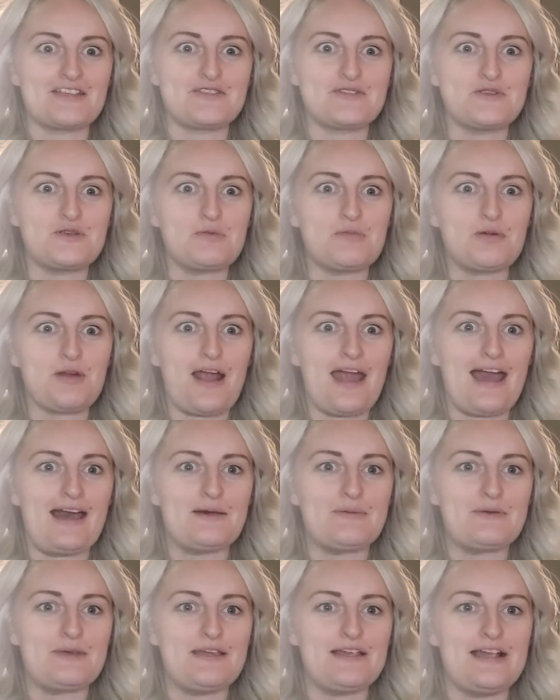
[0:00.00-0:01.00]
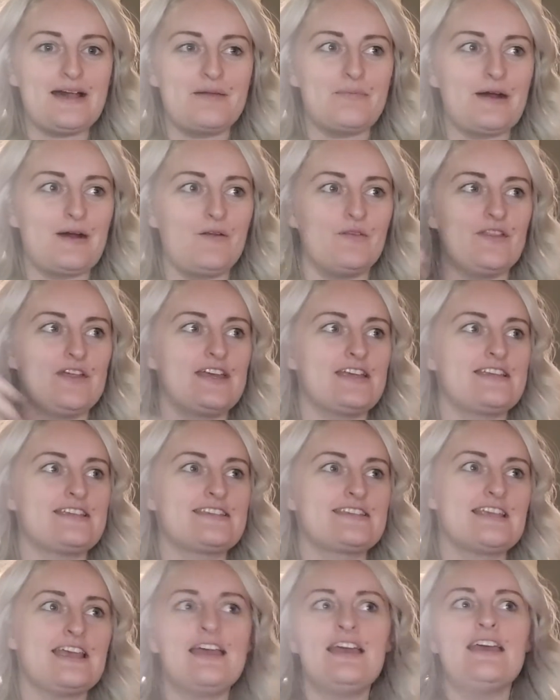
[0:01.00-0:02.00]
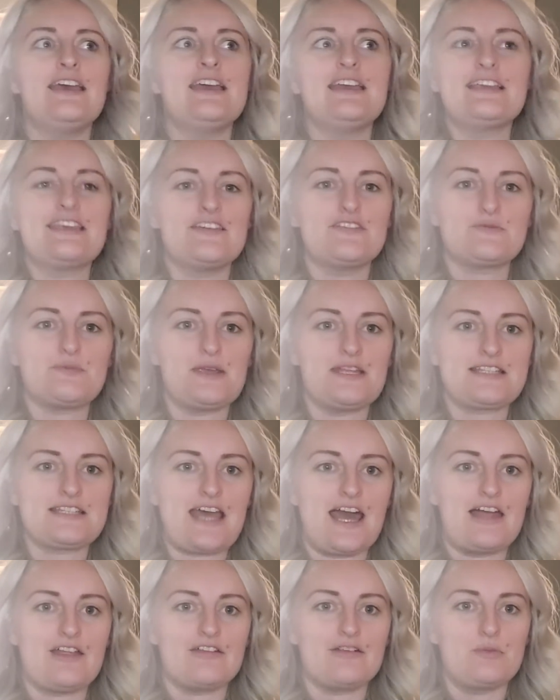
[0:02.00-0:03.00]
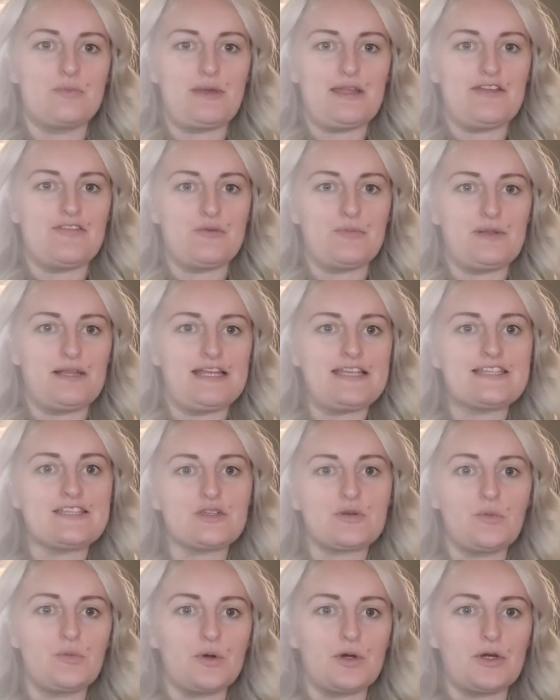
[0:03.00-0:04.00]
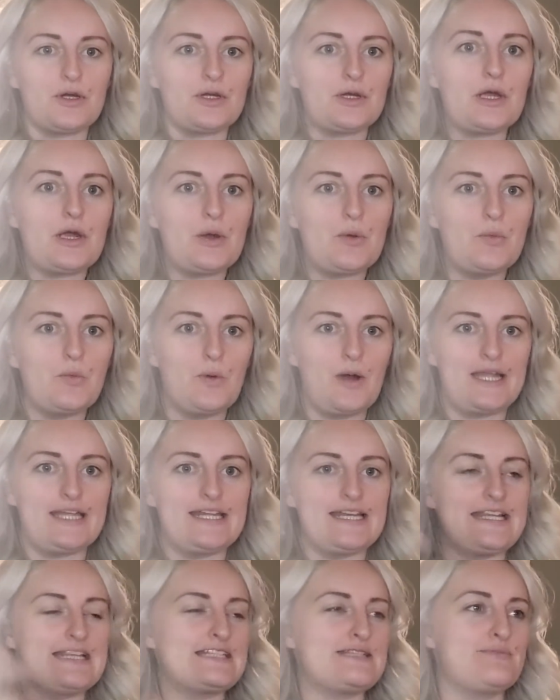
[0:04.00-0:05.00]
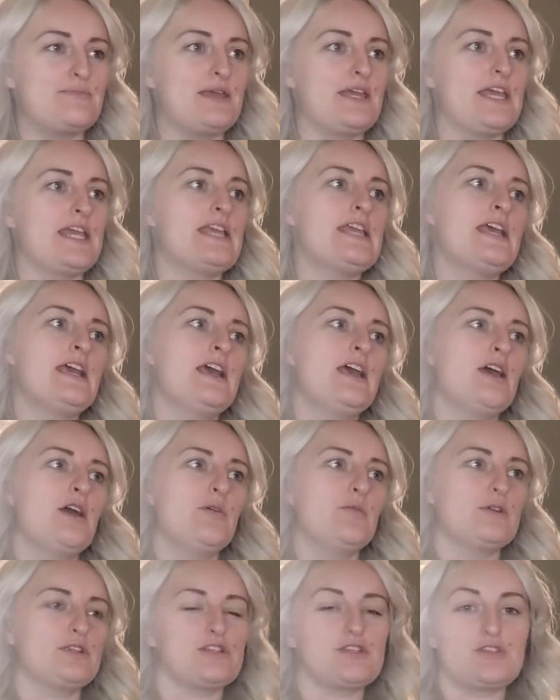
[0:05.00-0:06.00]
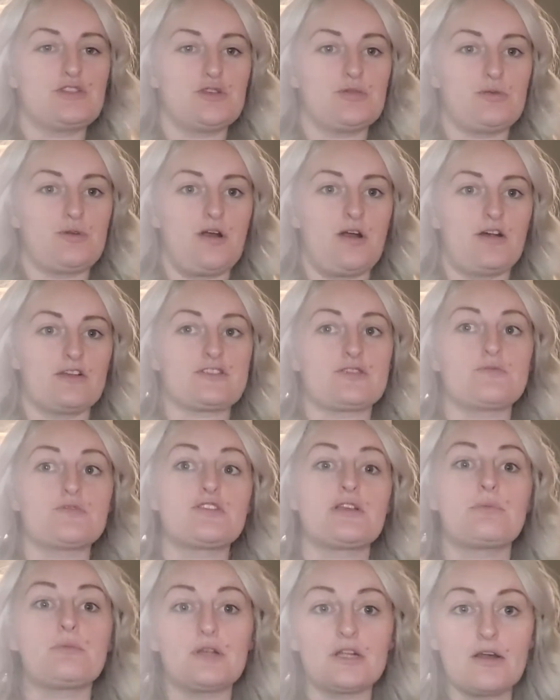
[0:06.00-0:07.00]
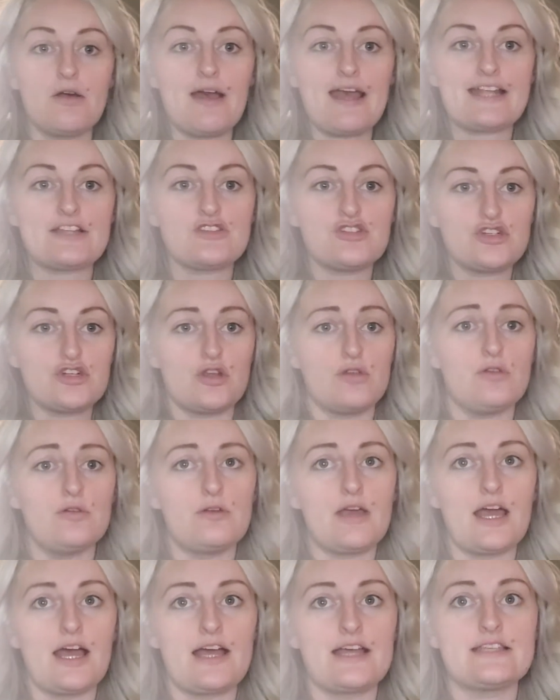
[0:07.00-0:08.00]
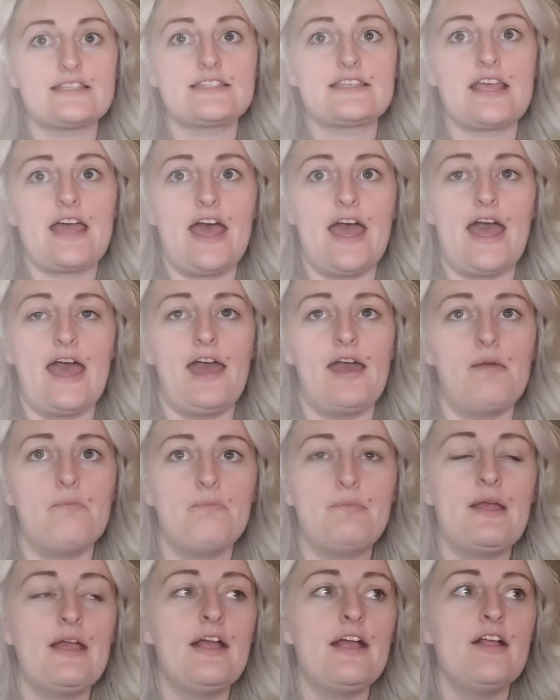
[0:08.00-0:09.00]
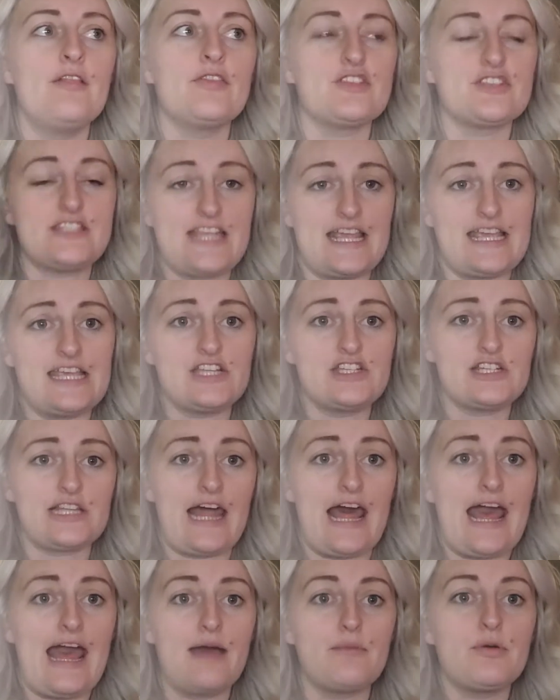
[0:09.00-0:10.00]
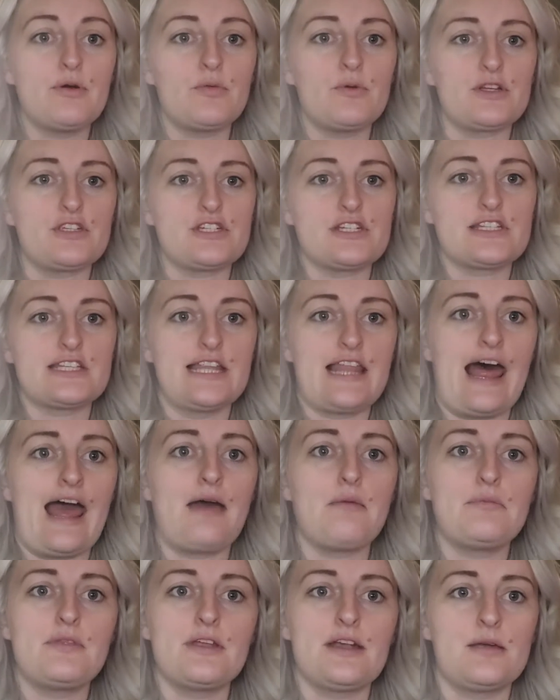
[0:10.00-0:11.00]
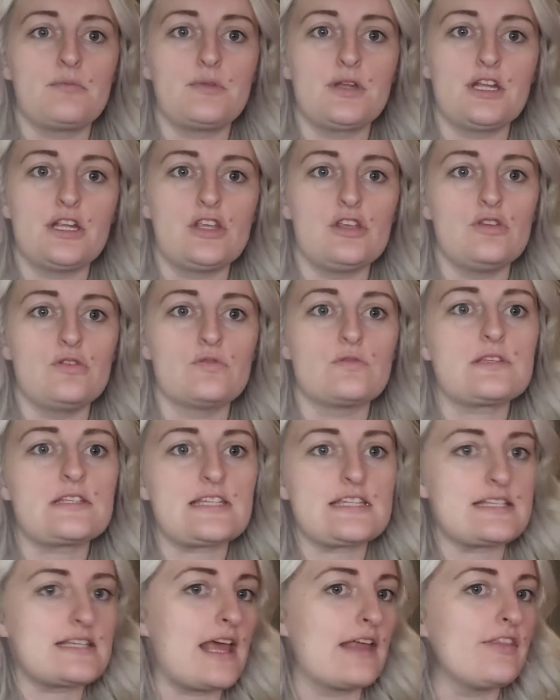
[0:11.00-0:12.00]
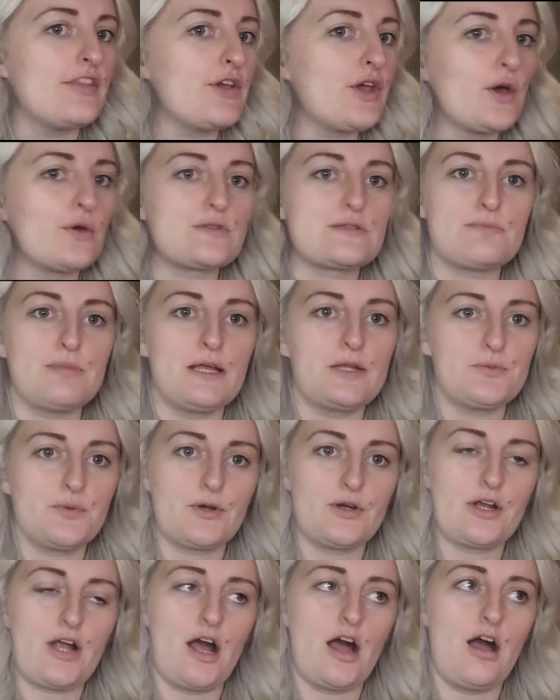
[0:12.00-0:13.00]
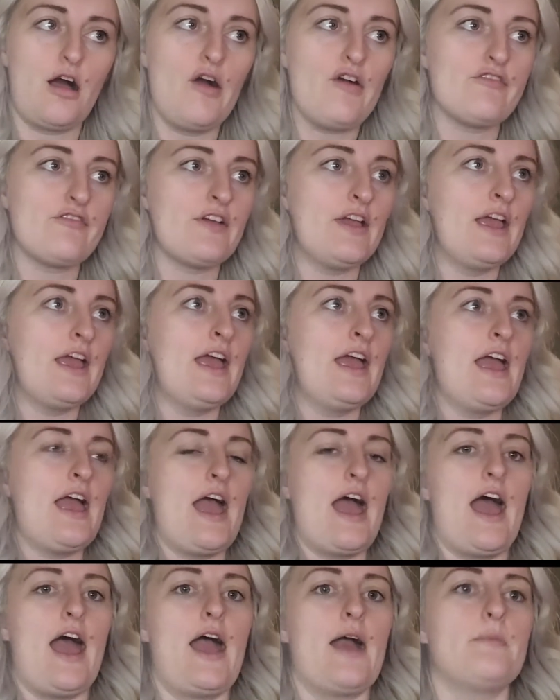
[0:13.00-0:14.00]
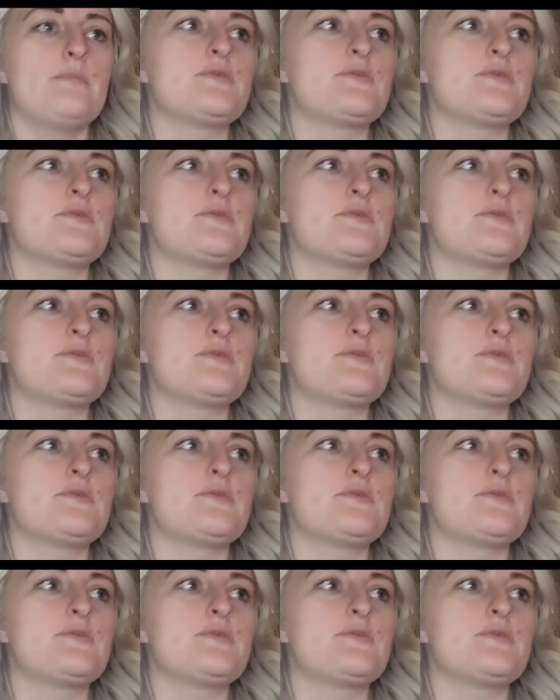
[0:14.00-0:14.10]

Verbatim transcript: super happy about this. Gives me and Tyler a bit of a place to work when needs be, which is super awesome. So I'm gonna go ahead and show you guys um, the Sage Lab, which is the lab that I'm gonna use to send the goat's blood work off. Um,